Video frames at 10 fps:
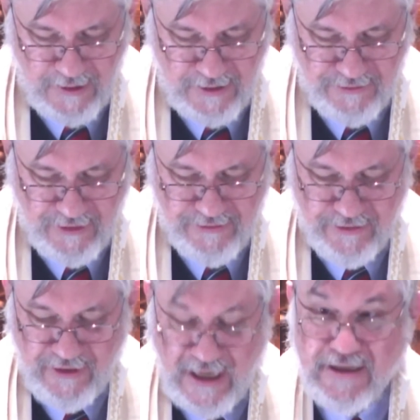such
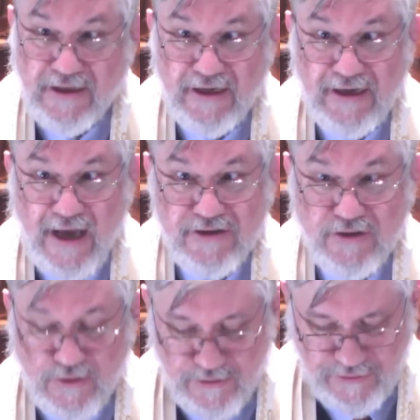as ending
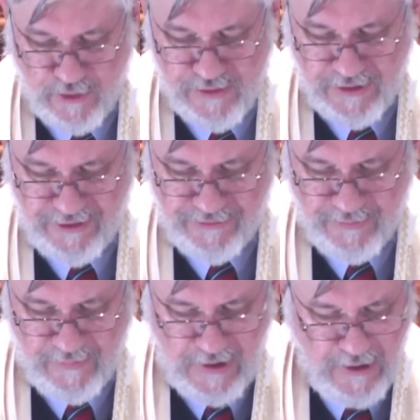National
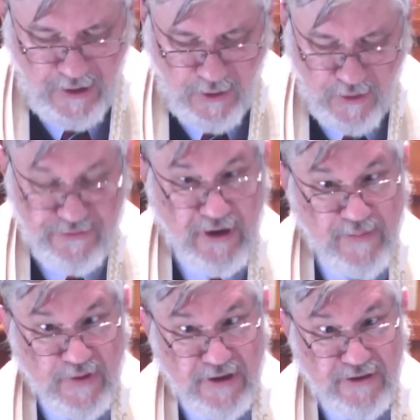Socialism or
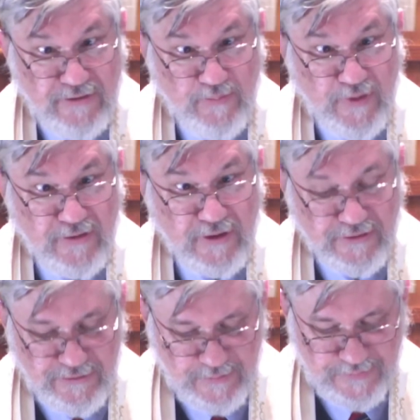Japanese
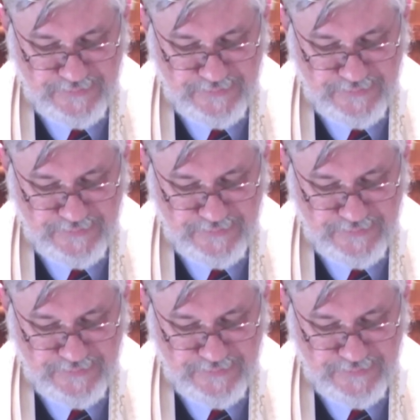imperialism.